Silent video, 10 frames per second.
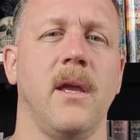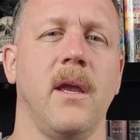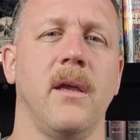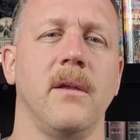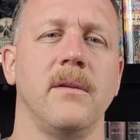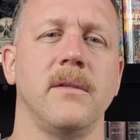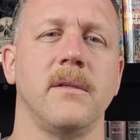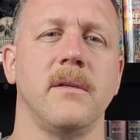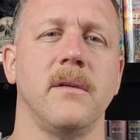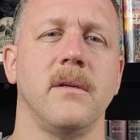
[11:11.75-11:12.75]
And
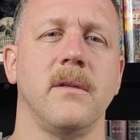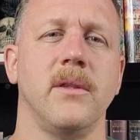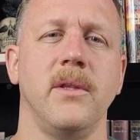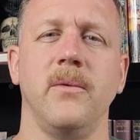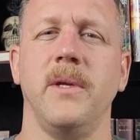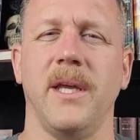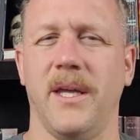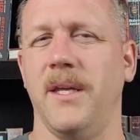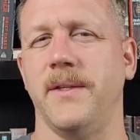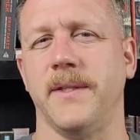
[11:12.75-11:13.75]
Louis
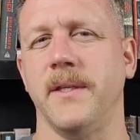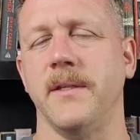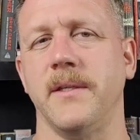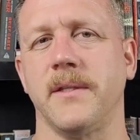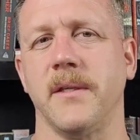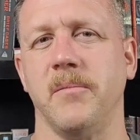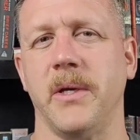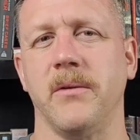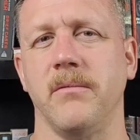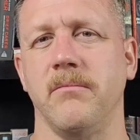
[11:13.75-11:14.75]
hates this
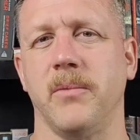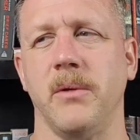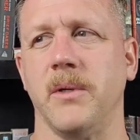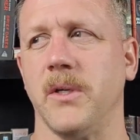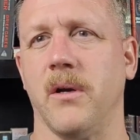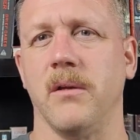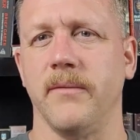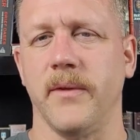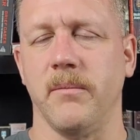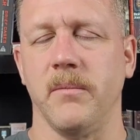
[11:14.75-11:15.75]
about pretty much all
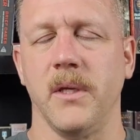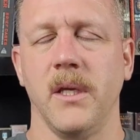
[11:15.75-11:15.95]
of them.